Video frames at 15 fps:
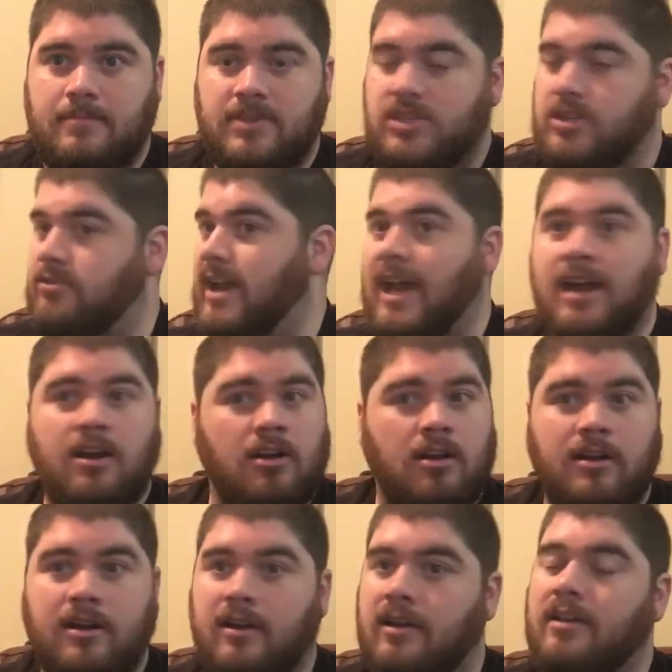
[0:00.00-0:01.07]
So not
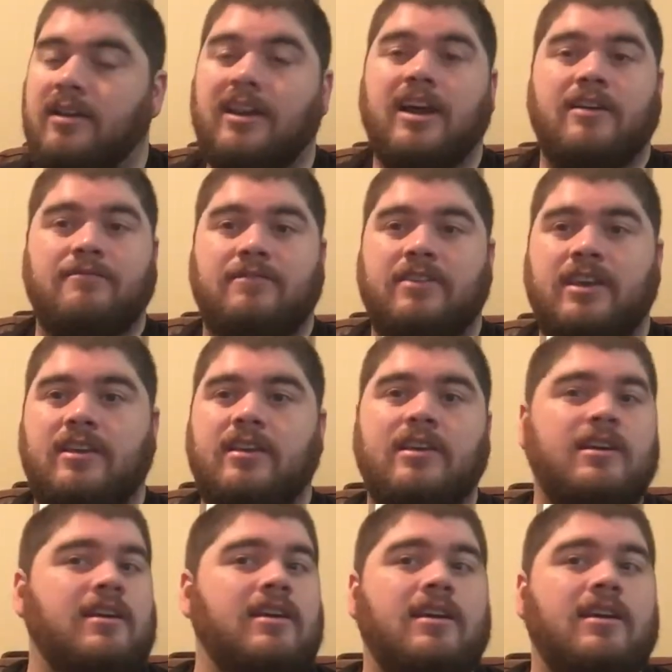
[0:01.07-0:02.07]
r, not v,